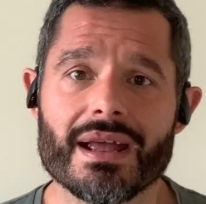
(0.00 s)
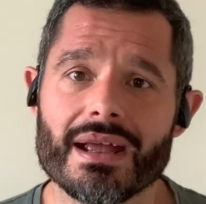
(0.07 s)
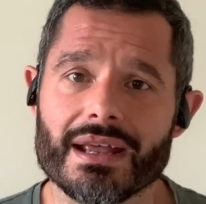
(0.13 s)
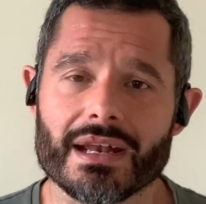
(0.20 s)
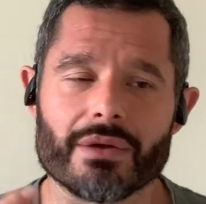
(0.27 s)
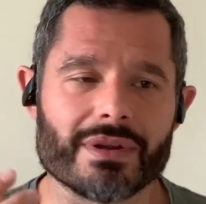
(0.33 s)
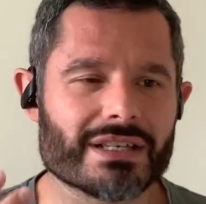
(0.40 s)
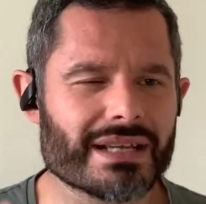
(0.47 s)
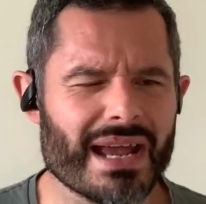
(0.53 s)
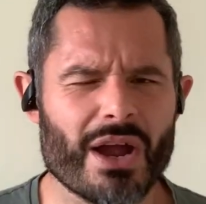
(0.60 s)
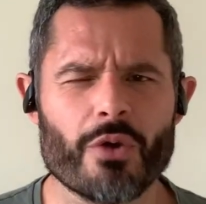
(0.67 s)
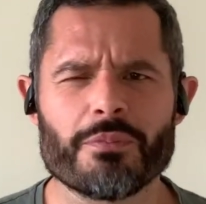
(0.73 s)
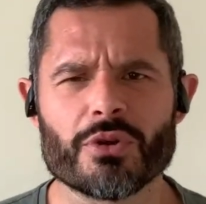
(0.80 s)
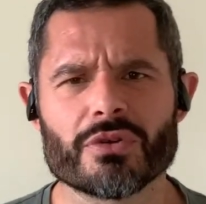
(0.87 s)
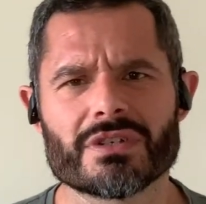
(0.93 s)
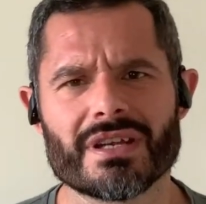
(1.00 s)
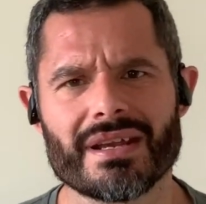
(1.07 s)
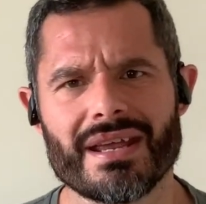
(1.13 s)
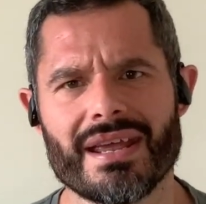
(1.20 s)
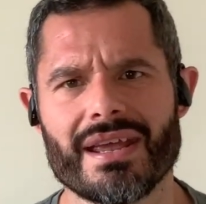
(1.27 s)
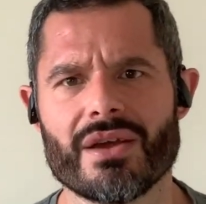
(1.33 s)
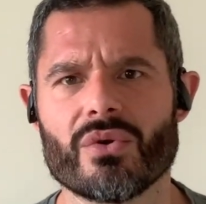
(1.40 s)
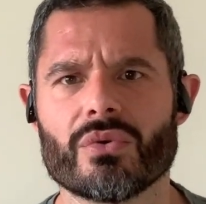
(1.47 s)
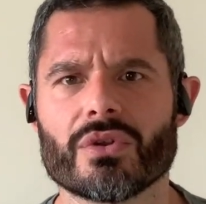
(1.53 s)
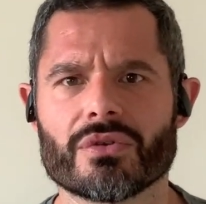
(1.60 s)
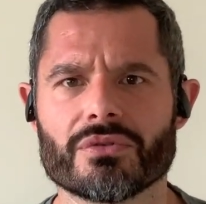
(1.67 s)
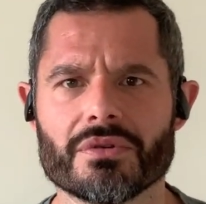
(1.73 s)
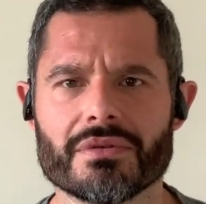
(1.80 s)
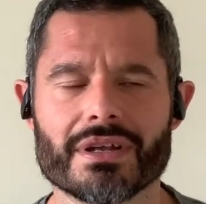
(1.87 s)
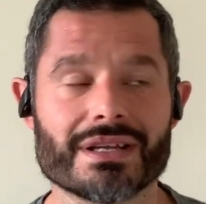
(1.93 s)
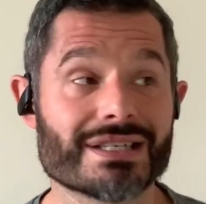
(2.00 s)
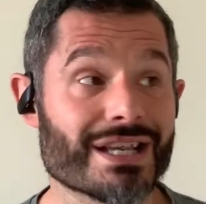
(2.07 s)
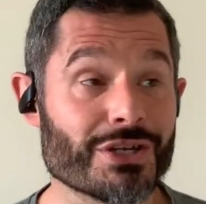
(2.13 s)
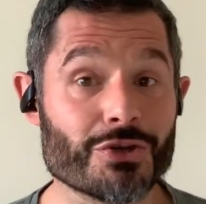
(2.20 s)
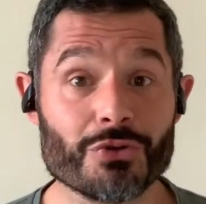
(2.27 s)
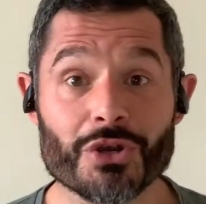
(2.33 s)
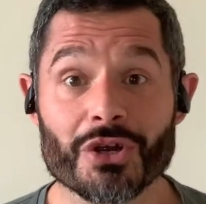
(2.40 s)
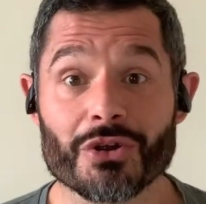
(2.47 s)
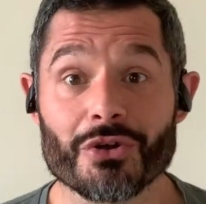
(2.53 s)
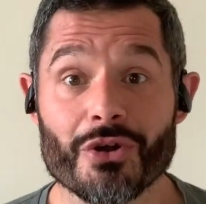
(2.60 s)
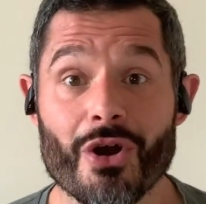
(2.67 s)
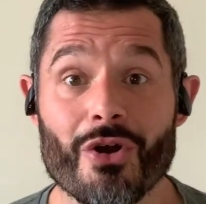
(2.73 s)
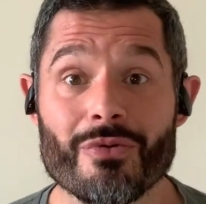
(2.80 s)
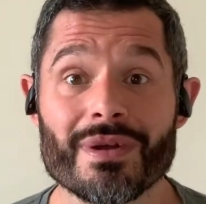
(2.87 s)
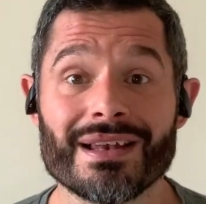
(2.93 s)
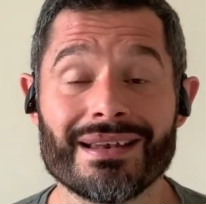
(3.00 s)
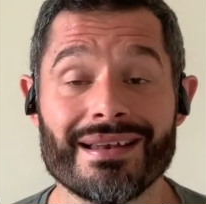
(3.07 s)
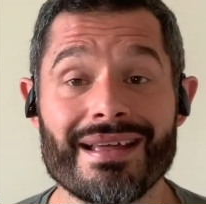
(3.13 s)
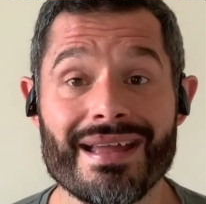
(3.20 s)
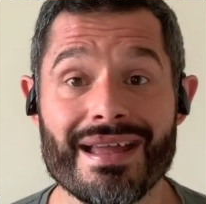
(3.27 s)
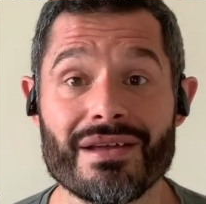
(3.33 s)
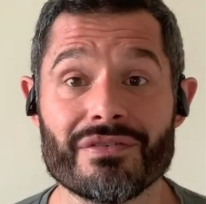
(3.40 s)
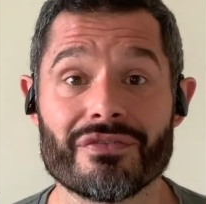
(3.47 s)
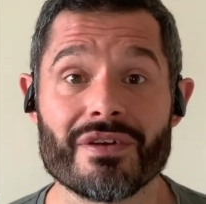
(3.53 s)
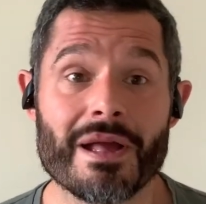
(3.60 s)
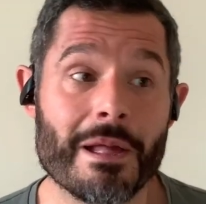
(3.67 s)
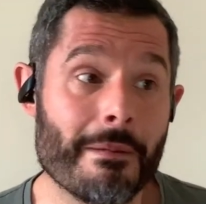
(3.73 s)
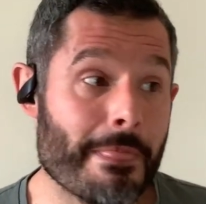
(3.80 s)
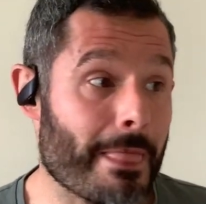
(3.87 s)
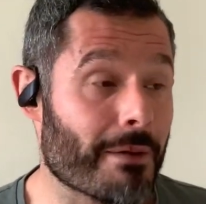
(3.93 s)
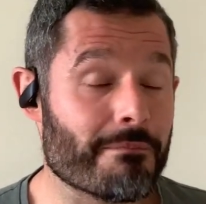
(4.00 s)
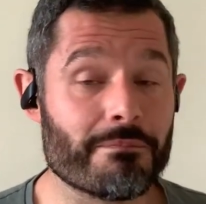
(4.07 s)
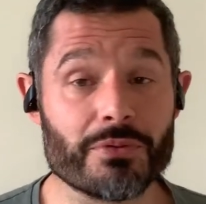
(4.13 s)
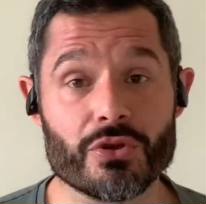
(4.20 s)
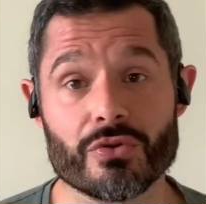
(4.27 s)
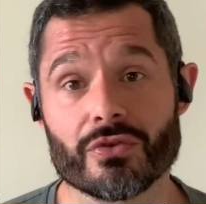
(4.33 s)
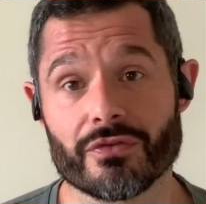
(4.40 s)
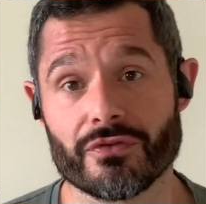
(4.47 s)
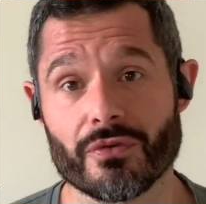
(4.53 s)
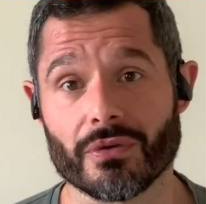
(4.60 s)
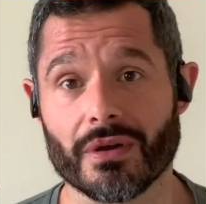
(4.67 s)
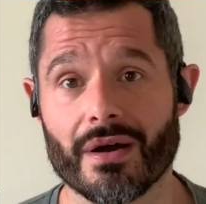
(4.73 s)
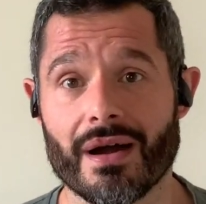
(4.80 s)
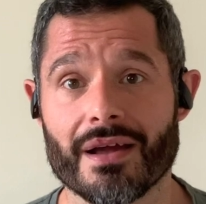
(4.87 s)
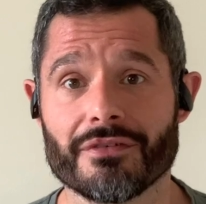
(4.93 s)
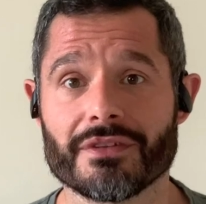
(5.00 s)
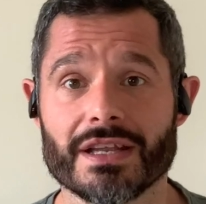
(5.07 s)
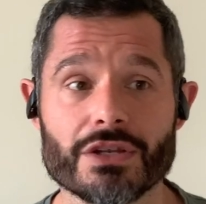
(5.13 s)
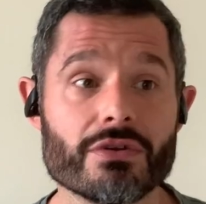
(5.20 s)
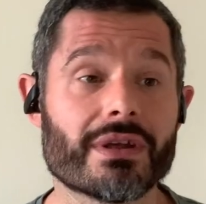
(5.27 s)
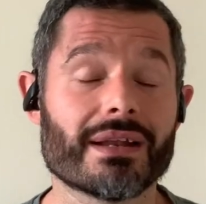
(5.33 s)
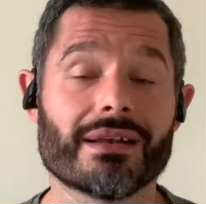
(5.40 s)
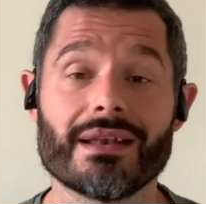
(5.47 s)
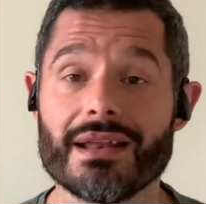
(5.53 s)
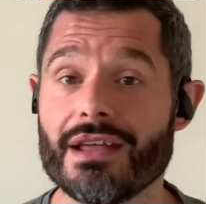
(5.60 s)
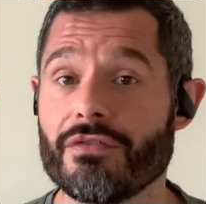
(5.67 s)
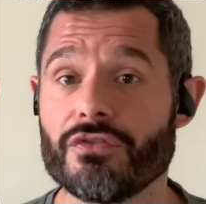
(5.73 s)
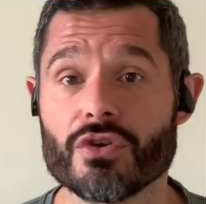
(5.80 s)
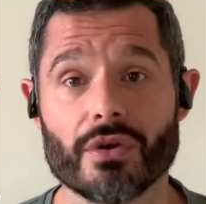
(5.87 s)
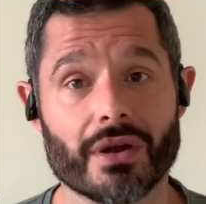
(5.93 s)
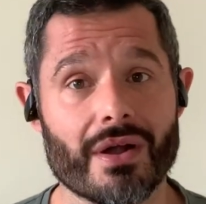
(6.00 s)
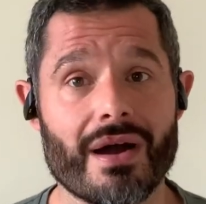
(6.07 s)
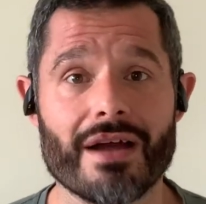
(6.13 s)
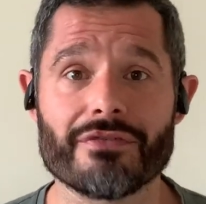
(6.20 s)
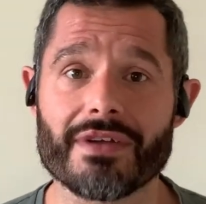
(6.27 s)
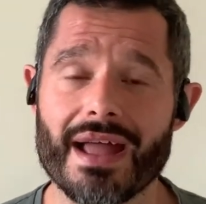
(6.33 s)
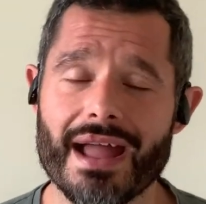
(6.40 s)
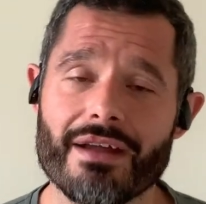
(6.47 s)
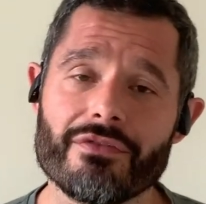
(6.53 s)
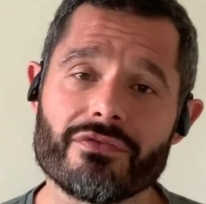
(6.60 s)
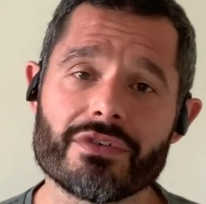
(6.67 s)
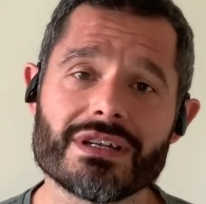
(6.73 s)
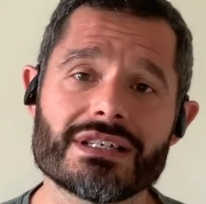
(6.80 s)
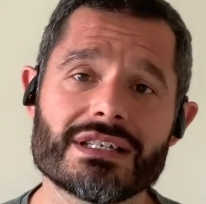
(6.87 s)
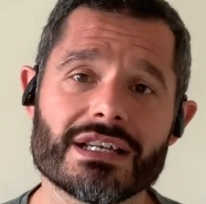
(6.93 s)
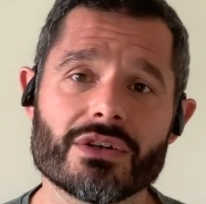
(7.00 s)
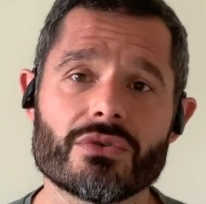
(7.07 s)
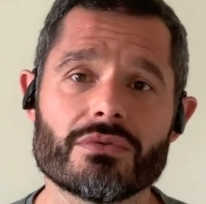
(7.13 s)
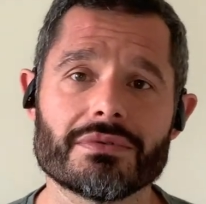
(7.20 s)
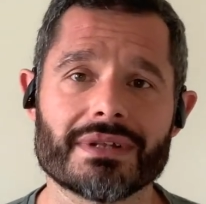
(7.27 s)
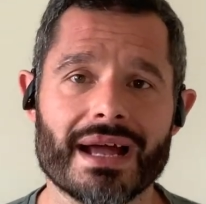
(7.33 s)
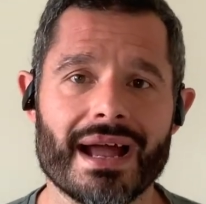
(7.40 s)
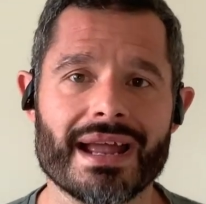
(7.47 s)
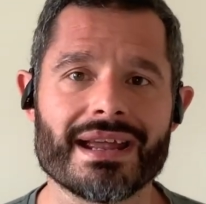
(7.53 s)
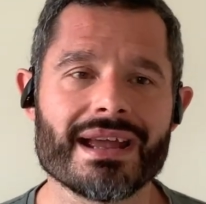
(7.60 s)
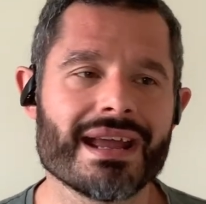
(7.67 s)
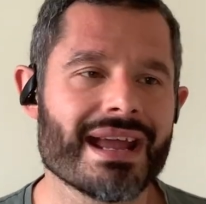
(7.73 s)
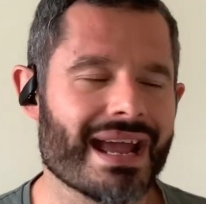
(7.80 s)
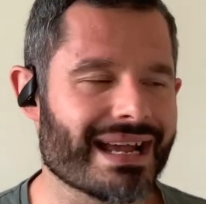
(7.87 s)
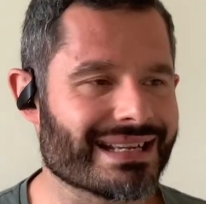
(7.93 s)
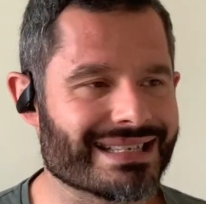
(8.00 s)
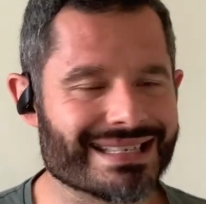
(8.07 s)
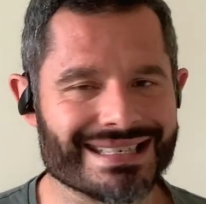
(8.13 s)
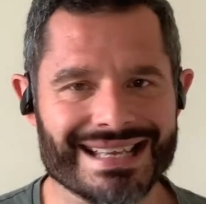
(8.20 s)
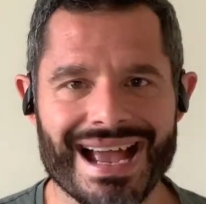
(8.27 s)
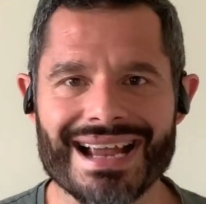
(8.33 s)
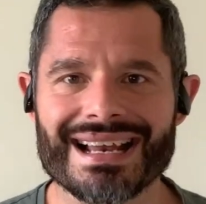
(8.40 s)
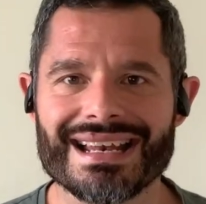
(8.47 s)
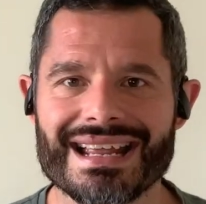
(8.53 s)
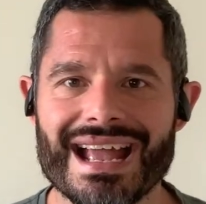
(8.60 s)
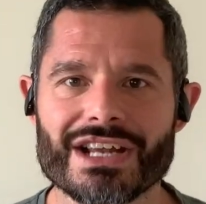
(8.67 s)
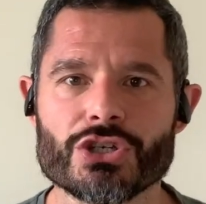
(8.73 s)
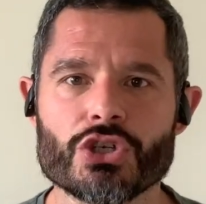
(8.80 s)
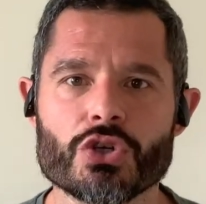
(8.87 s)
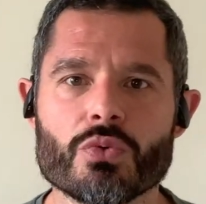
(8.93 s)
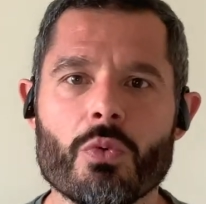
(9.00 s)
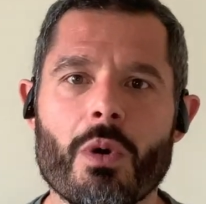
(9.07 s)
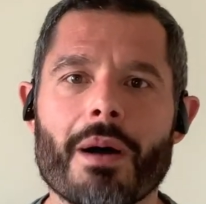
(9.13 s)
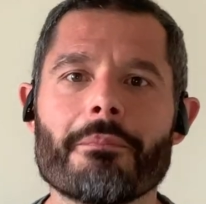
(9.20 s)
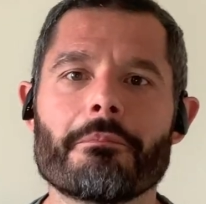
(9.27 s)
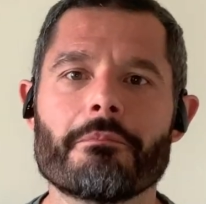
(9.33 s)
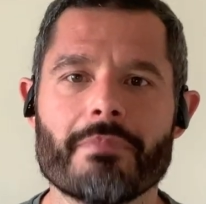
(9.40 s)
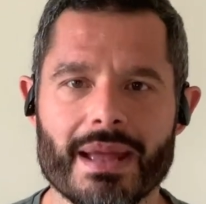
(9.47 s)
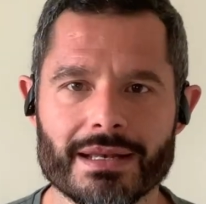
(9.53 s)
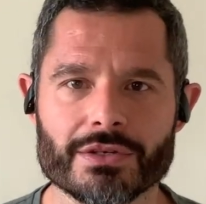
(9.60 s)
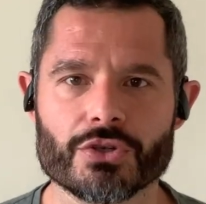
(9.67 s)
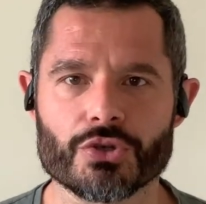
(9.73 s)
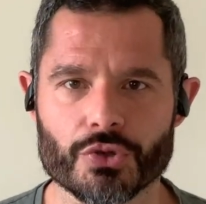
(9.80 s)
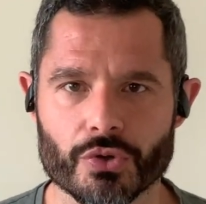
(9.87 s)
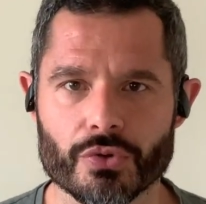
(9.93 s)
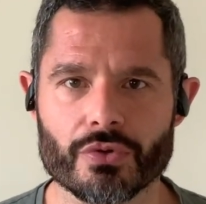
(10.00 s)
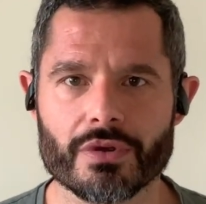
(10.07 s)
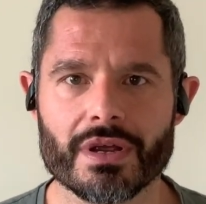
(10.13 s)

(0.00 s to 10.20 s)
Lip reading: You know, to help you to heal through this, and you can go and live a beautiful life, and you can live your life every single day exactly as you are meant to,